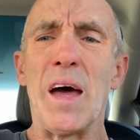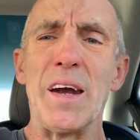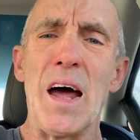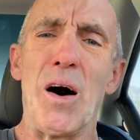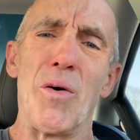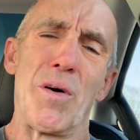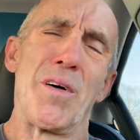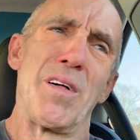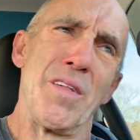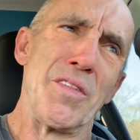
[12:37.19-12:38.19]
Now,
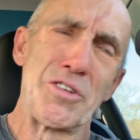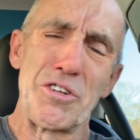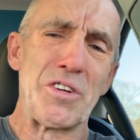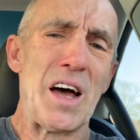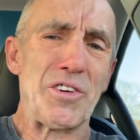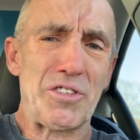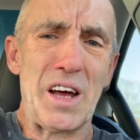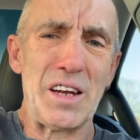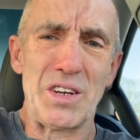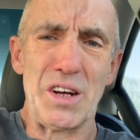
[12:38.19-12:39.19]
this is not
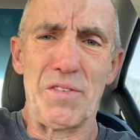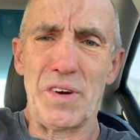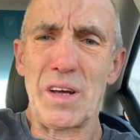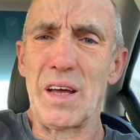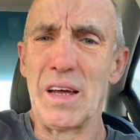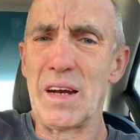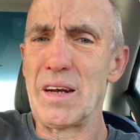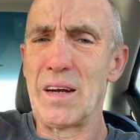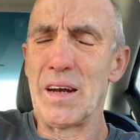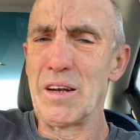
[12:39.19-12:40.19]
scientific,
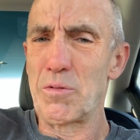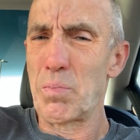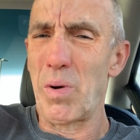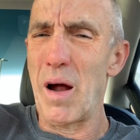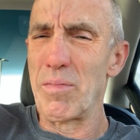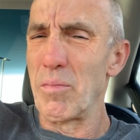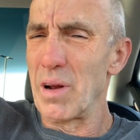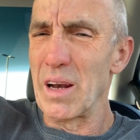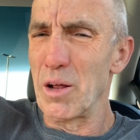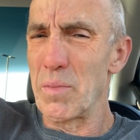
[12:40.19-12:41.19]
and it's
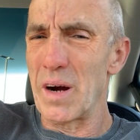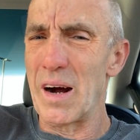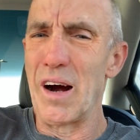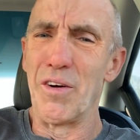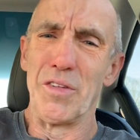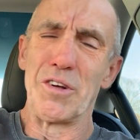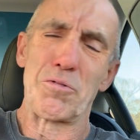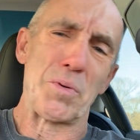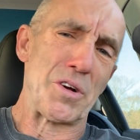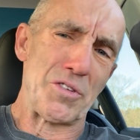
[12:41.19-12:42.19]
probably a little bit higher than
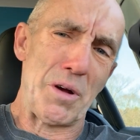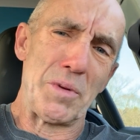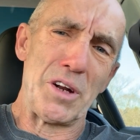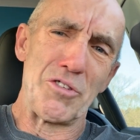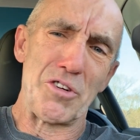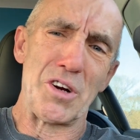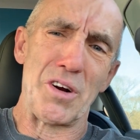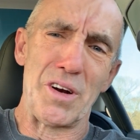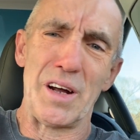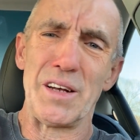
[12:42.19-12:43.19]
this because I'm an
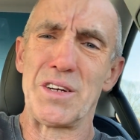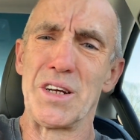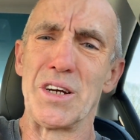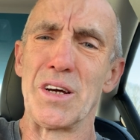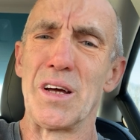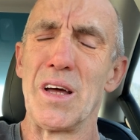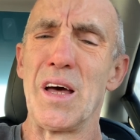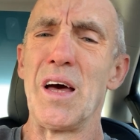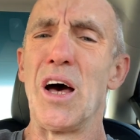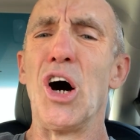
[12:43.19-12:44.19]
engineer and I tend to
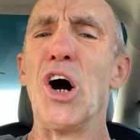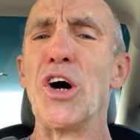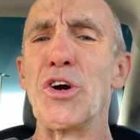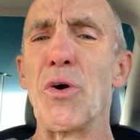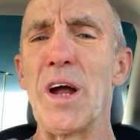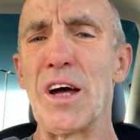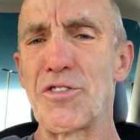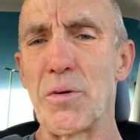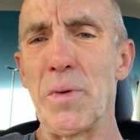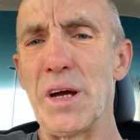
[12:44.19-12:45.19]

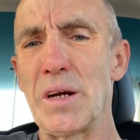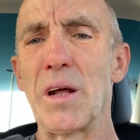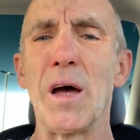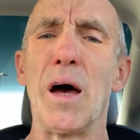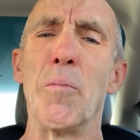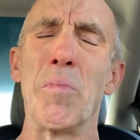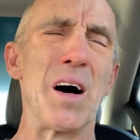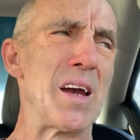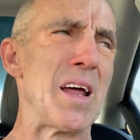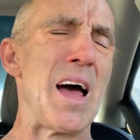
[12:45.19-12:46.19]
underestimate, but